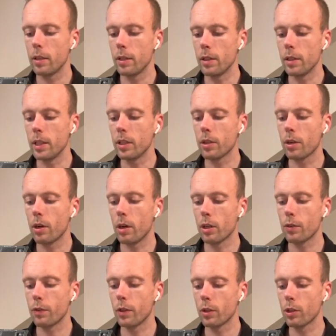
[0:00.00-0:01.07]
and this is the
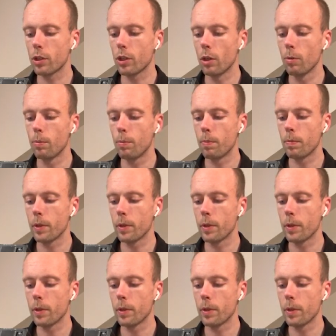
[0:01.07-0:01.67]
base one.